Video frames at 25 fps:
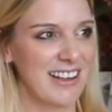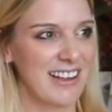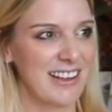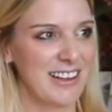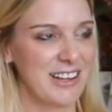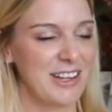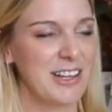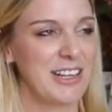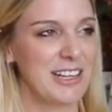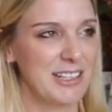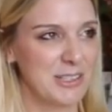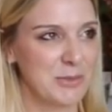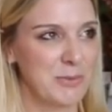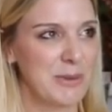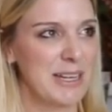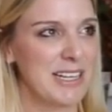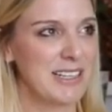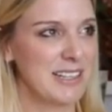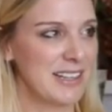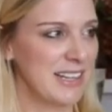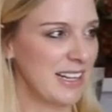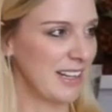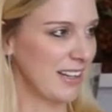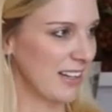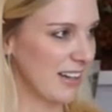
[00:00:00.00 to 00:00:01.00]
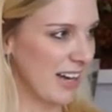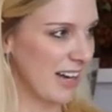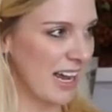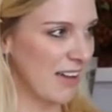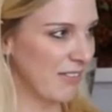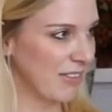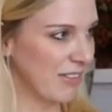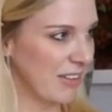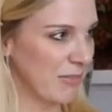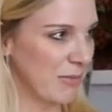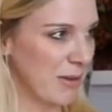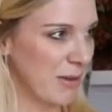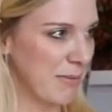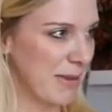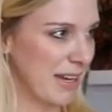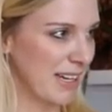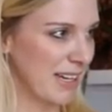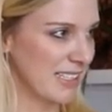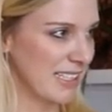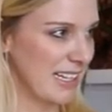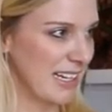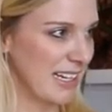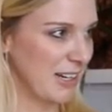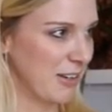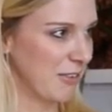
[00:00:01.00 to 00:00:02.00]
it's weird to think that I have left my
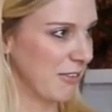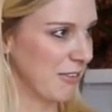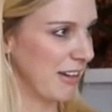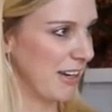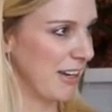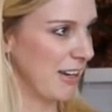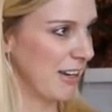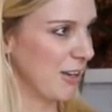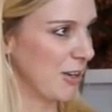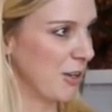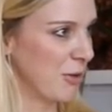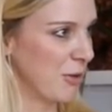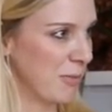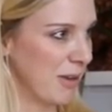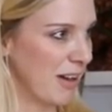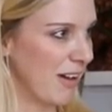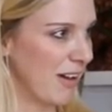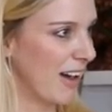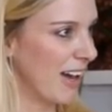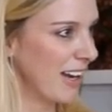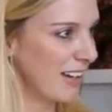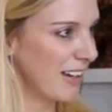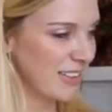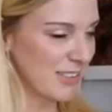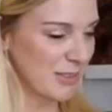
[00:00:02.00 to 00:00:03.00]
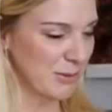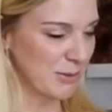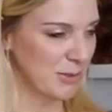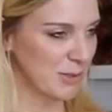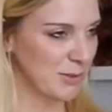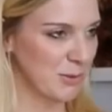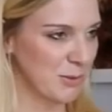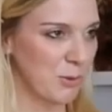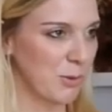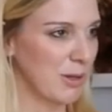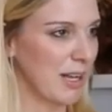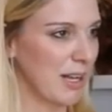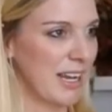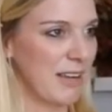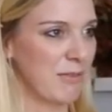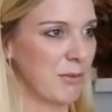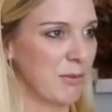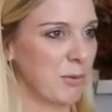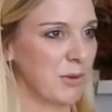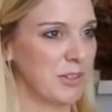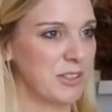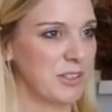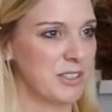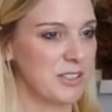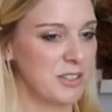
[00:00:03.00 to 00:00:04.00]
magazine career behind, because it was all I ever
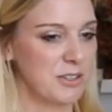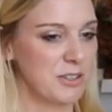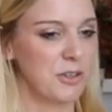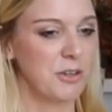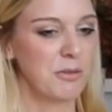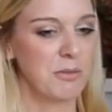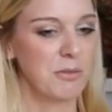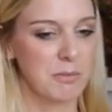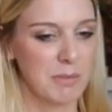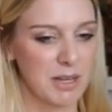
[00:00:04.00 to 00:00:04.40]
wanted to do.